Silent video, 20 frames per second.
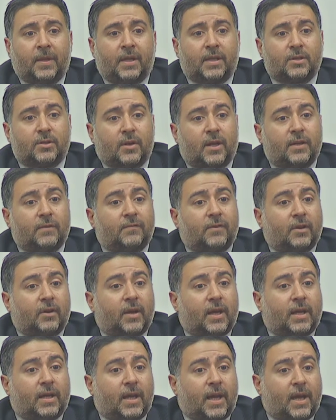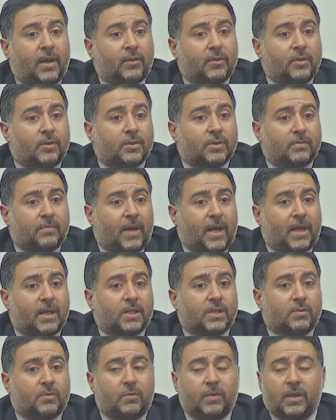and trying to figure out how those
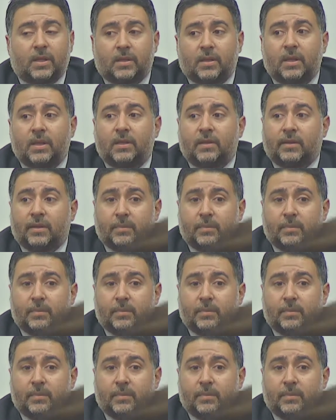match with